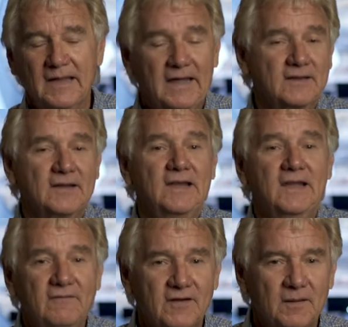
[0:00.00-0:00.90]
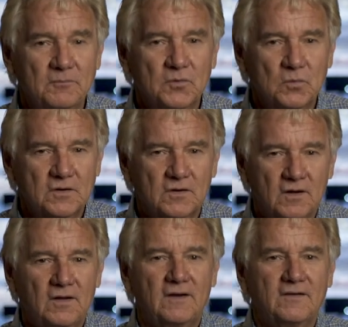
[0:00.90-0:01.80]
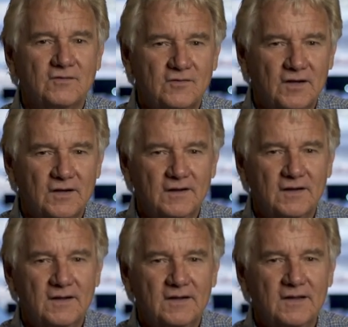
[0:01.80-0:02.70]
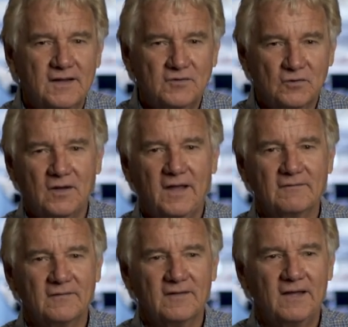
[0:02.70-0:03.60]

and to live up to what God has done in your life.